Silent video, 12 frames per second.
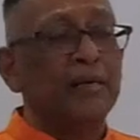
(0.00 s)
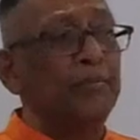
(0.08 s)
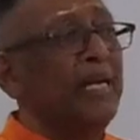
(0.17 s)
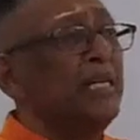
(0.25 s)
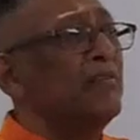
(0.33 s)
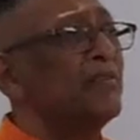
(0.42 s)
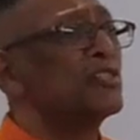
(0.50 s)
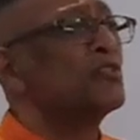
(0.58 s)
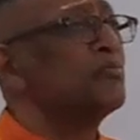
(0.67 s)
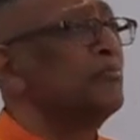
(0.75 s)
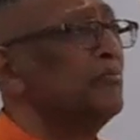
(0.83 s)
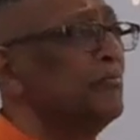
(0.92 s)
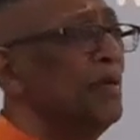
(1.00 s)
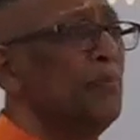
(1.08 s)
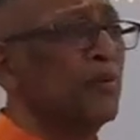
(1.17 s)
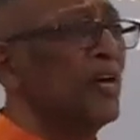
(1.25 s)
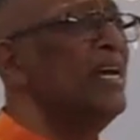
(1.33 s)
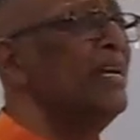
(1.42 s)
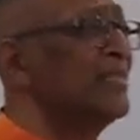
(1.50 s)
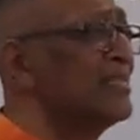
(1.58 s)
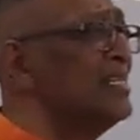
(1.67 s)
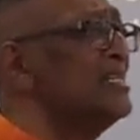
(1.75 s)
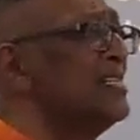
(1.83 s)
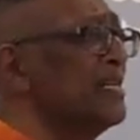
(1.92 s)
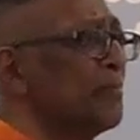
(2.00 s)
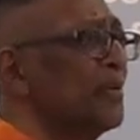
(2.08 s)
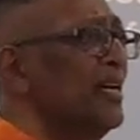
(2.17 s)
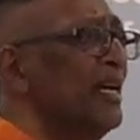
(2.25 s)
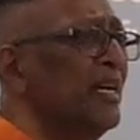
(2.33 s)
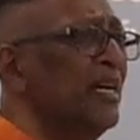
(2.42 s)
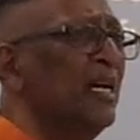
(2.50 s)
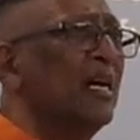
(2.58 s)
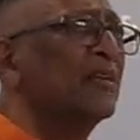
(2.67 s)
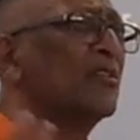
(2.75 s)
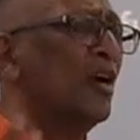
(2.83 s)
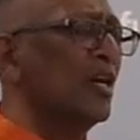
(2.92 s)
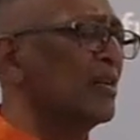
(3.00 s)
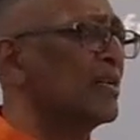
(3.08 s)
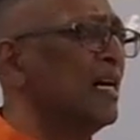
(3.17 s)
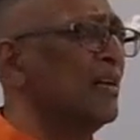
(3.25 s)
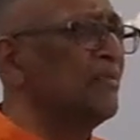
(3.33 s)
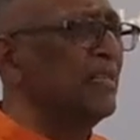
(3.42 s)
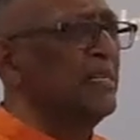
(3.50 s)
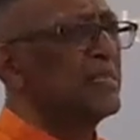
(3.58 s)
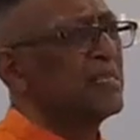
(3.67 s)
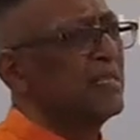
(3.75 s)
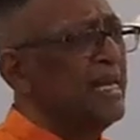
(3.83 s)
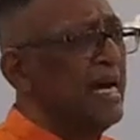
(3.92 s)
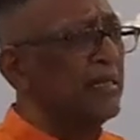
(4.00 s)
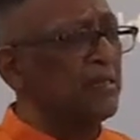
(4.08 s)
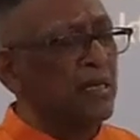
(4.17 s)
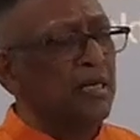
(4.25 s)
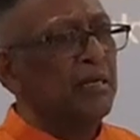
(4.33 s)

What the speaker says: Many of us, we pray, it's easy to pray, calling God for this and that.